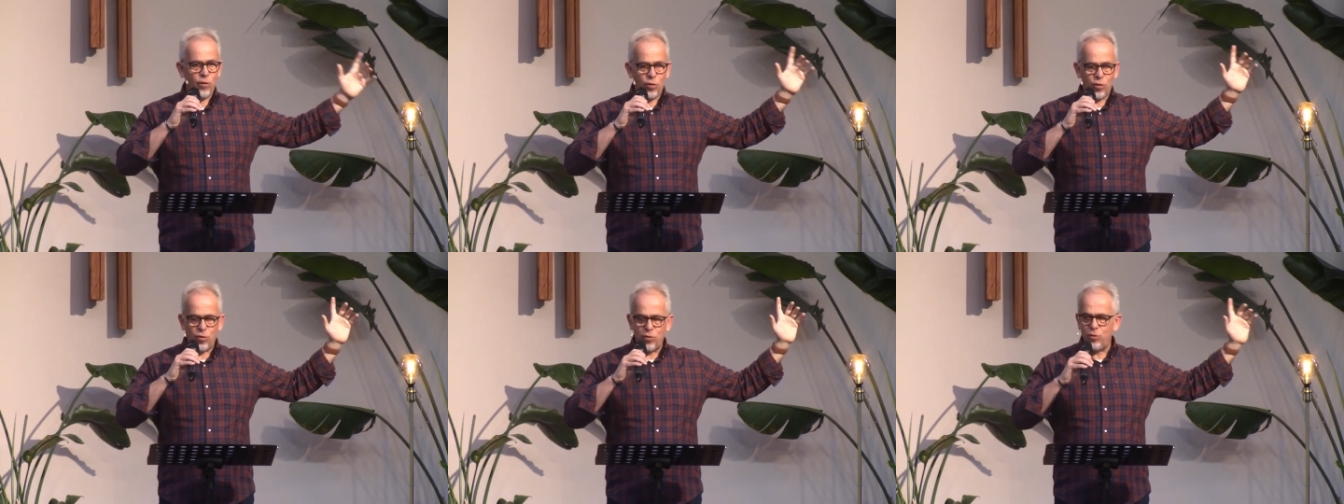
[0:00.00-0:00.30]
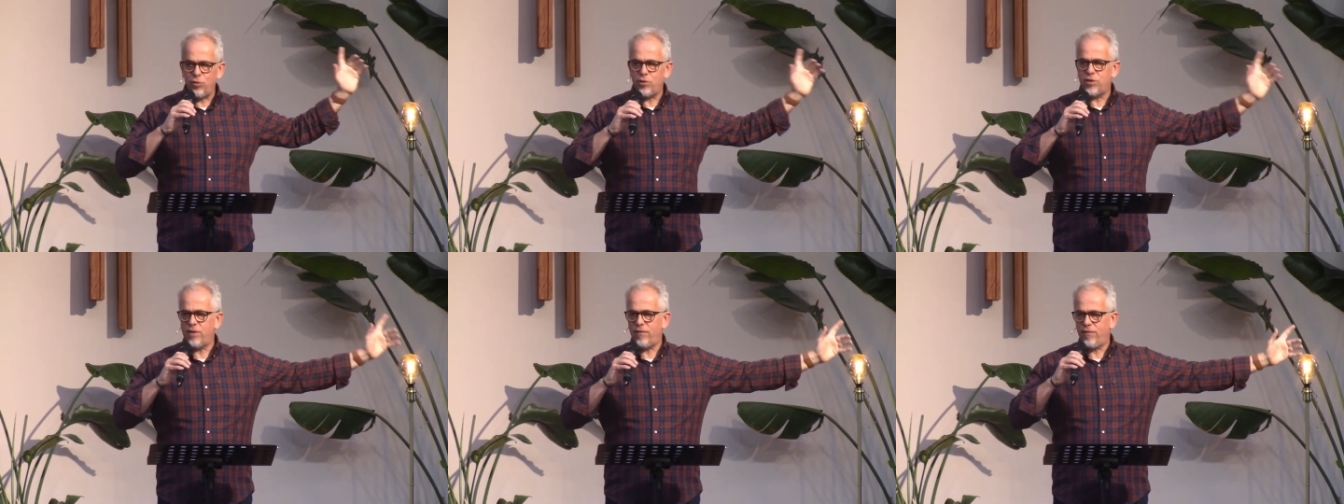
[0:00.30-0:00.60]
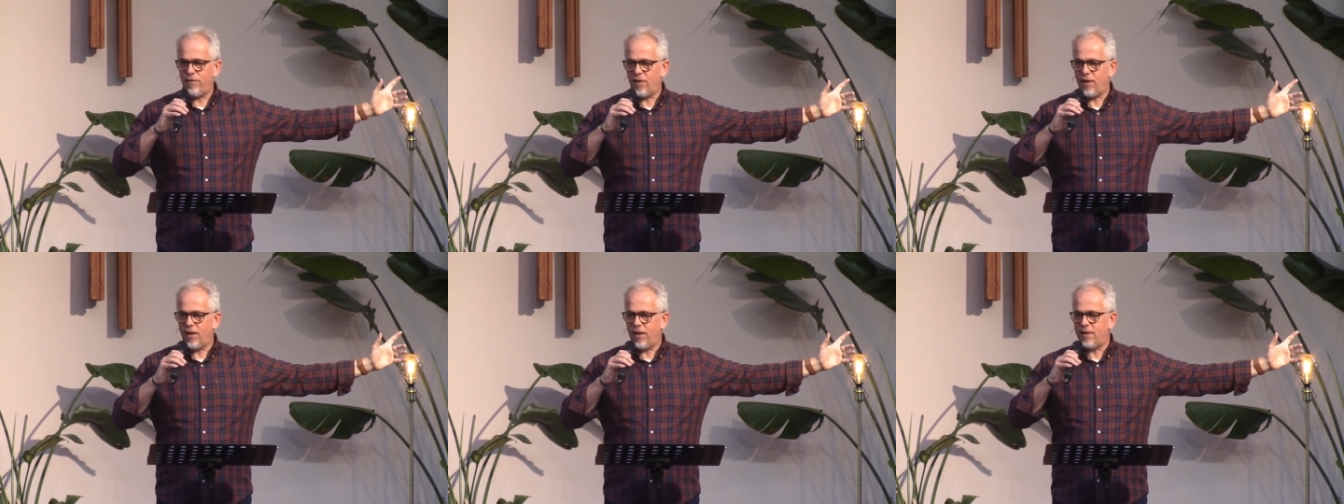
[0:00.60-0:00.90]

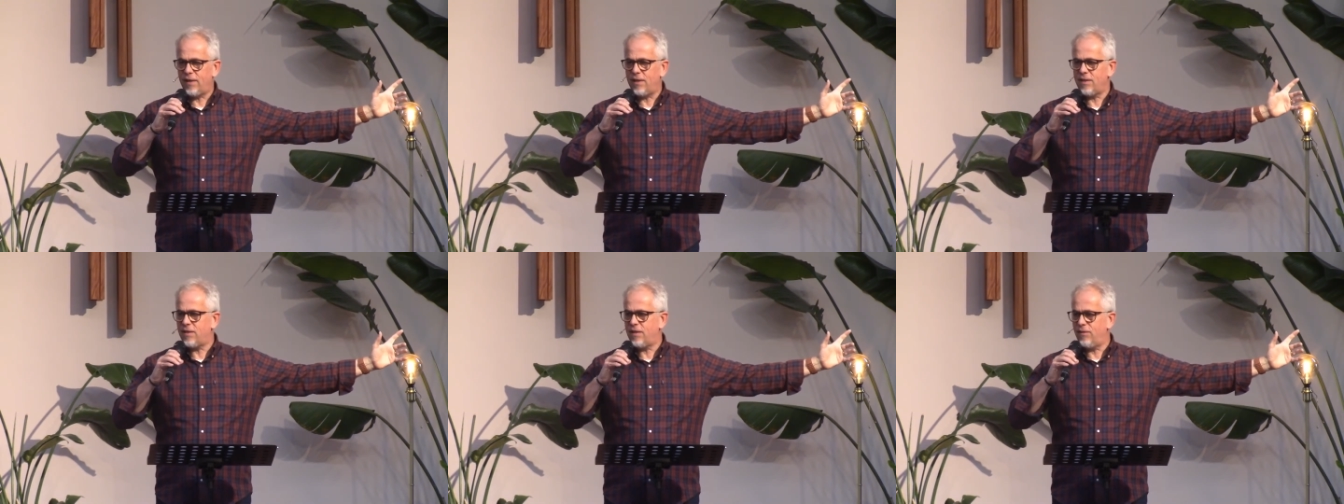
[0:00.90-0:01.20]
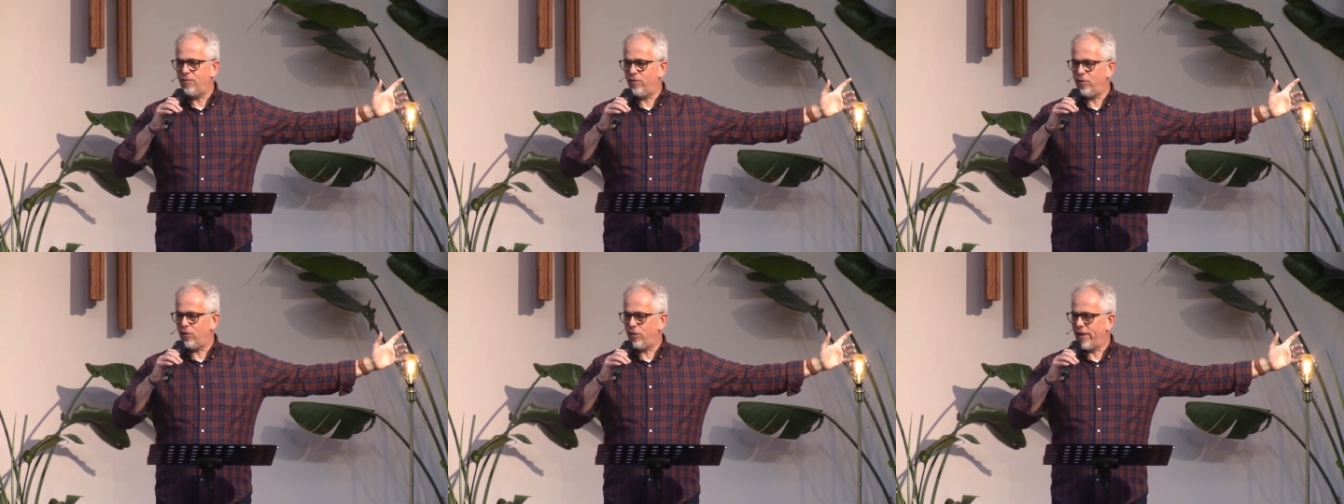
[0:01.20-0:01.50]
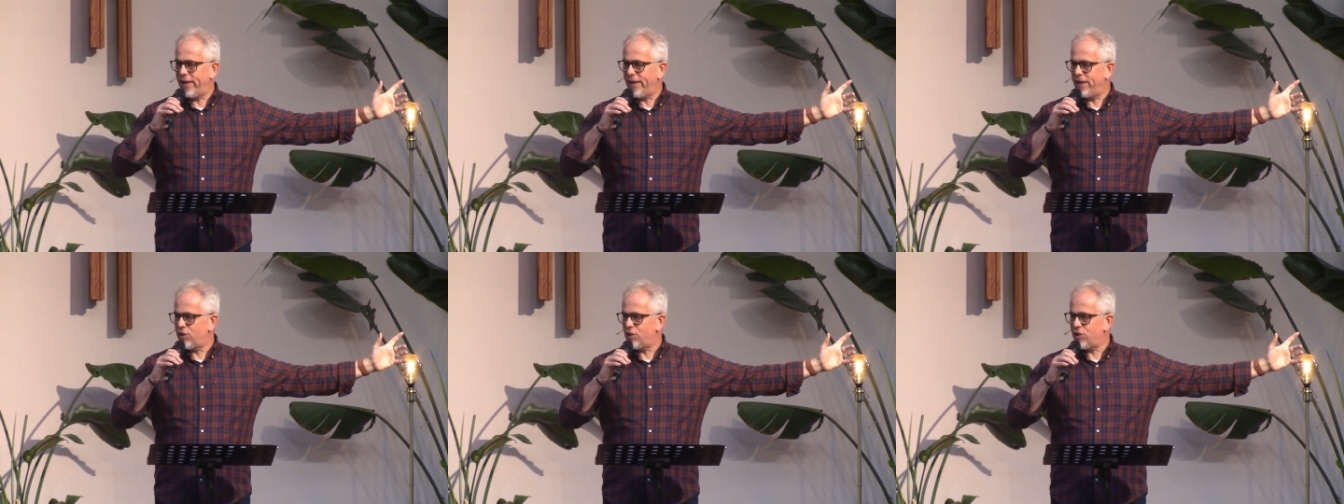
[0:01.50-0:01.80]
crucified the sinful
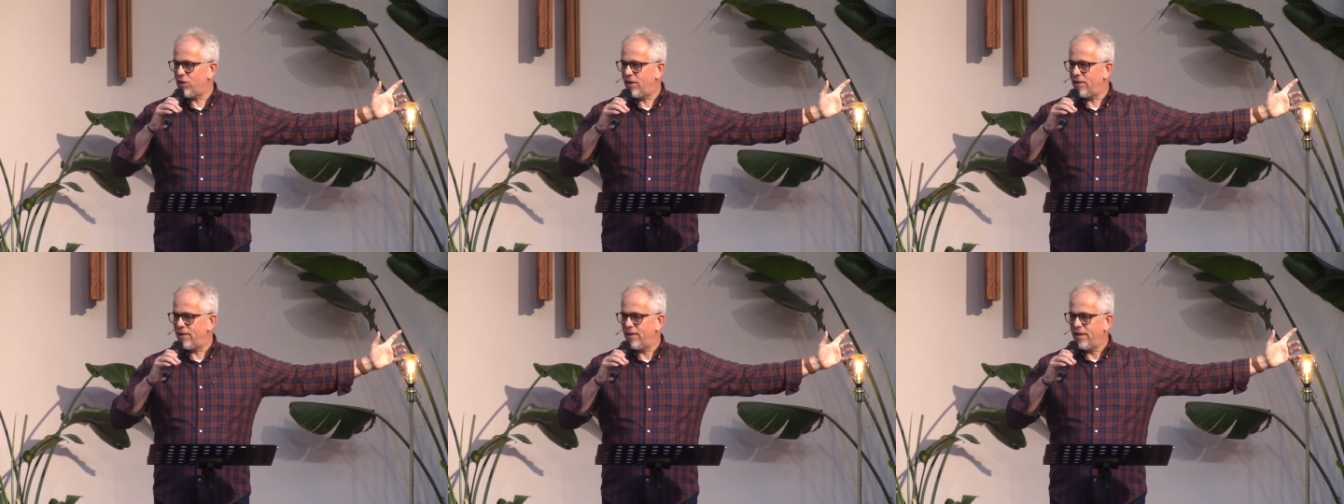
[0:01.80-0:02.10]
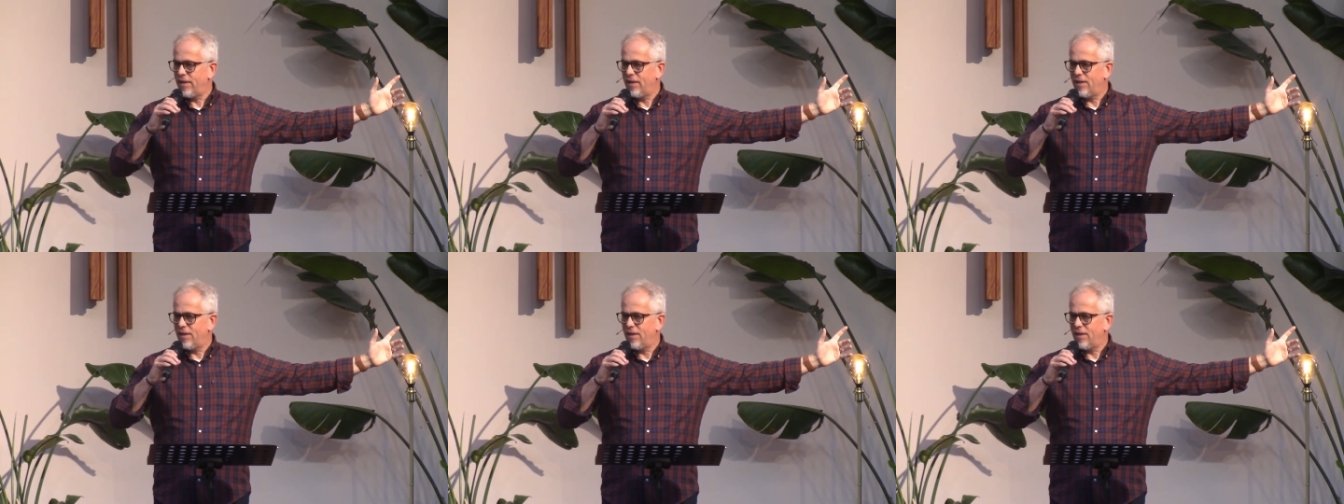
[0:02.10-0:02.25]
nature.